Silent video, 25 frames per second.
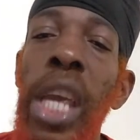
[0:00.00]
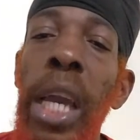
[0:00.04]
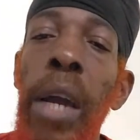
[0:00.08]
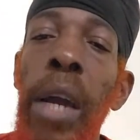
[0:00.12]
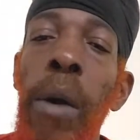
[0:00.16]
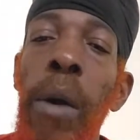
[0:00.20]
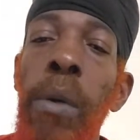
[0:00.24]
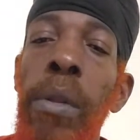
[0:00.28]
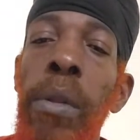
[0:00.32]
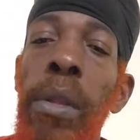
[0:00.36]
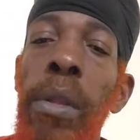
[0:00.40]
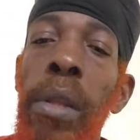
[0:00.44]
out
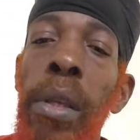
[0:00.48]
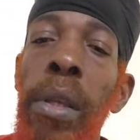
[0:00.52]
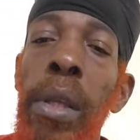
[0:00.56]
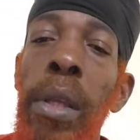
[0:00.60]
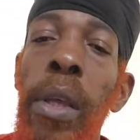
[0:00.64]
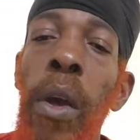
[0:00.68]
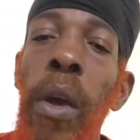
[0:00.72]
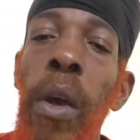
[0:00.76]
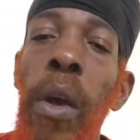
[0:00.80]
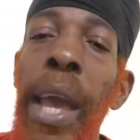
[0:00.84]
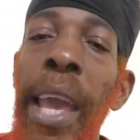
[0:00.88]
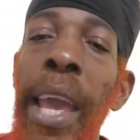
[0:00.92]

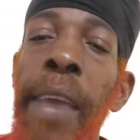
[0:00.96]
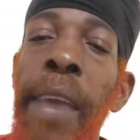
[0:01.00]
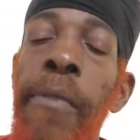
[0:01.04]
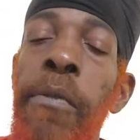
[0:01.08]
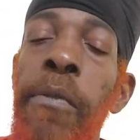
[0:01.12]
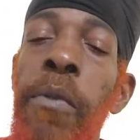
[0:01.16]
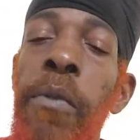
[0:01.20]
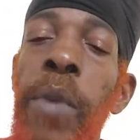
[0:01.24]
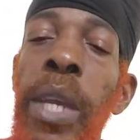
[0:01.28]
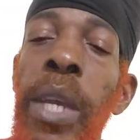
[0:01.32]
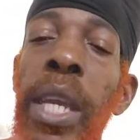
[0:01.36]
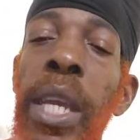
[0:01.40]

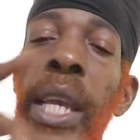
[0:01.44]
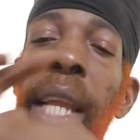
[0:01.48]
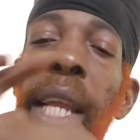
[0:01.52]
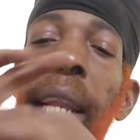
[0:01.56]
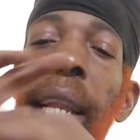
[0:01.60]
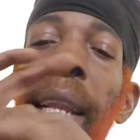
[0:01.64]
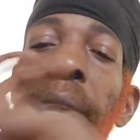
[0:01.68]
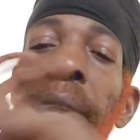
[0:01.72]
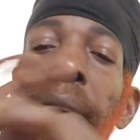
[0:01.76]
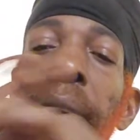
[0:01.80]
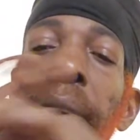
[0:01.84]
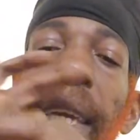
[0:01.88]
every
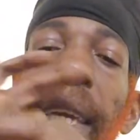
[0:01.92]
link.